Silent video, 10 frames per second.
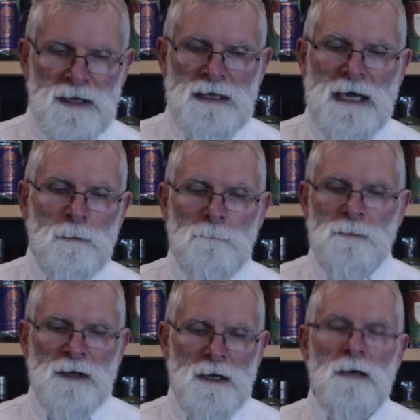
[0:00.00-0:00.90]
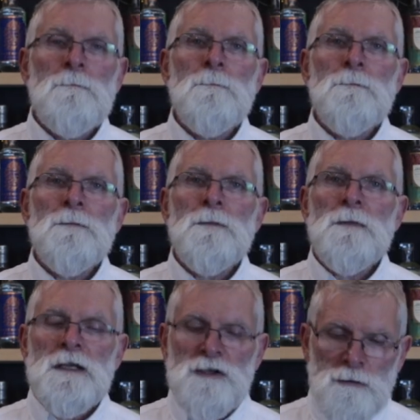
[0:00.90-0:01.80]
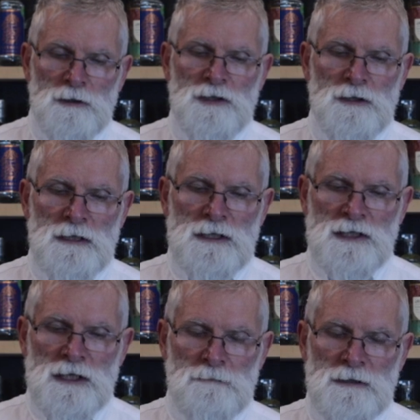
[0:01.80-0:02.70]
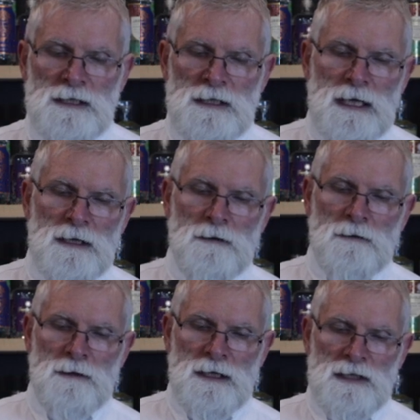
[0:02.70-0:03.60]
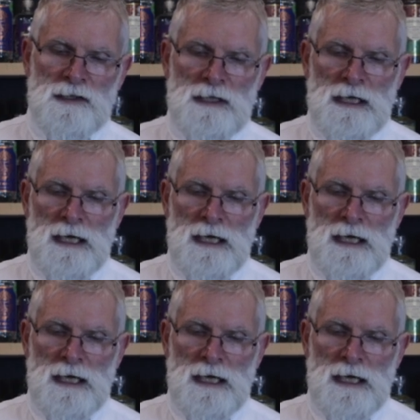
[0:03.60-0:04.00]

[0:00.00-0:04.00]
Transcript: Now, um, they told us at the distillery today that this